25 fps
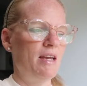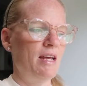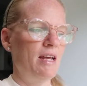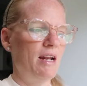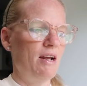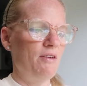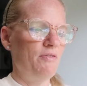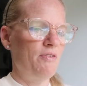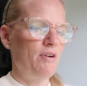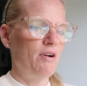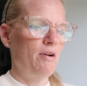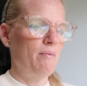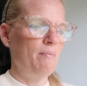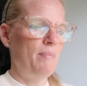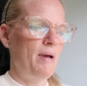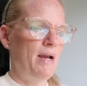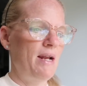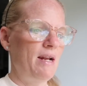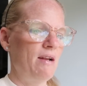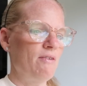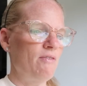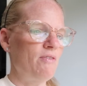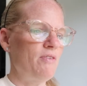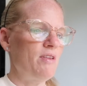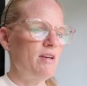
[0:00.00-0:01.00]
get out there and
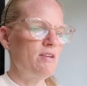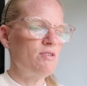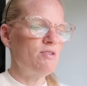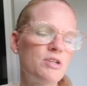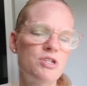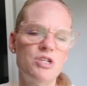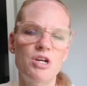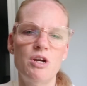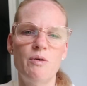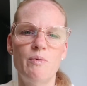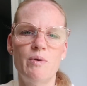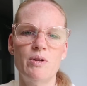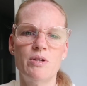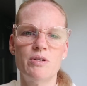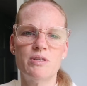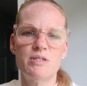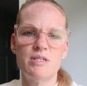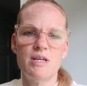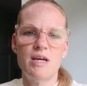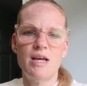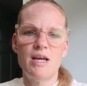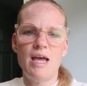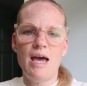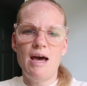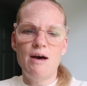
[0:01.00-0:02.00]
paint everything. I'll show you what it
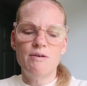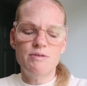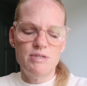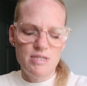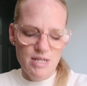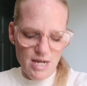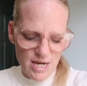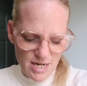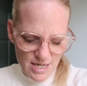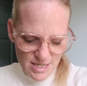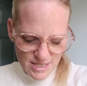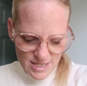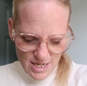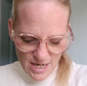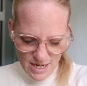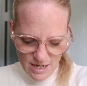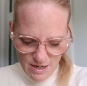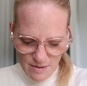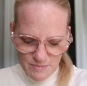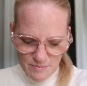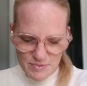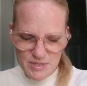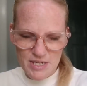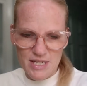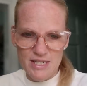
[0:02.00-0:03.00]
looks like outside. He's got
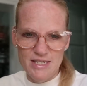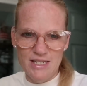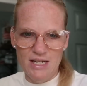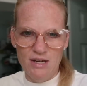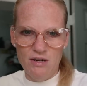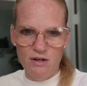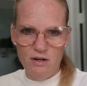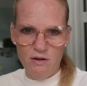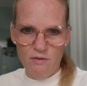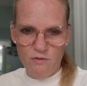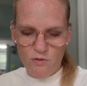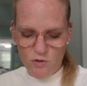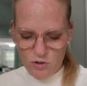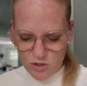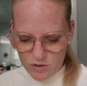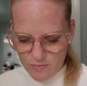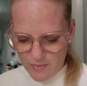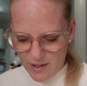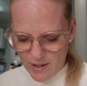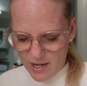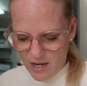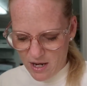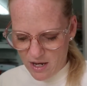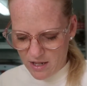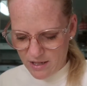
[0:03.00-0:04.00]
it upside down. And of course
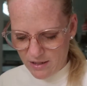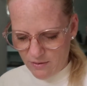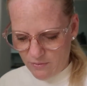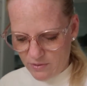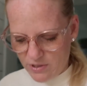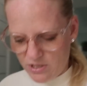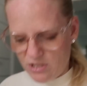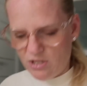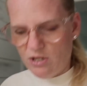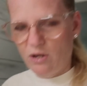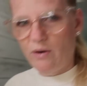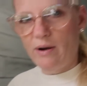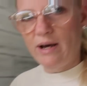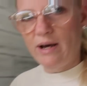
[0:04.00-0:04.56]
my Ollie wants to